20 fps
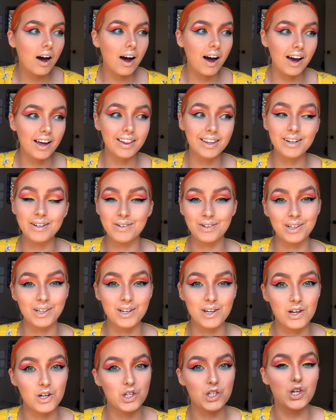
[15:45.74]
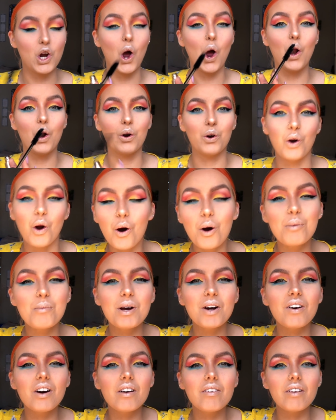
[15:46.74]
I literally used no
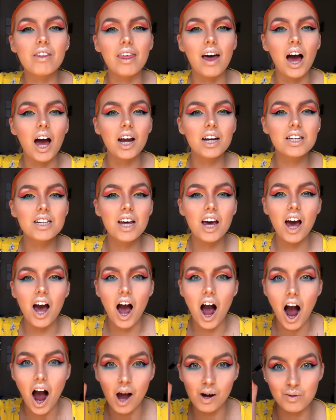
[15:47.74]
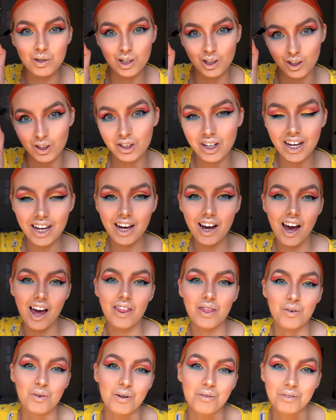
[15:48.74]
mirror for that. I was looking
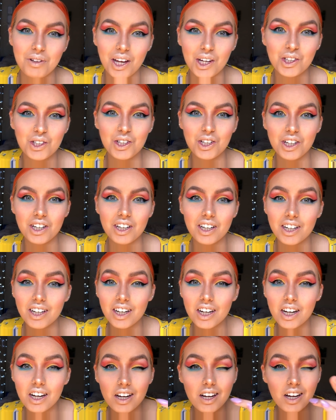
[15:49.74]
at the reflection